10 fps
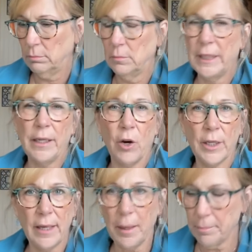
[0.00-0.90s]
the
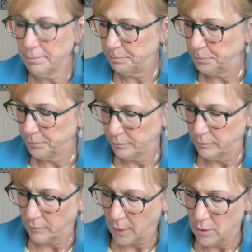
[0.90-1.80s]
archetype.
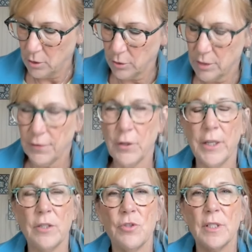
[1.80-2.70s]
So it's very
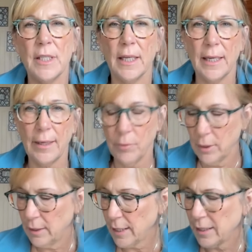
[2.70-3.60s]
interesting, and I
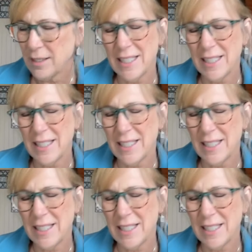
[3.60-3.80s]
really like it.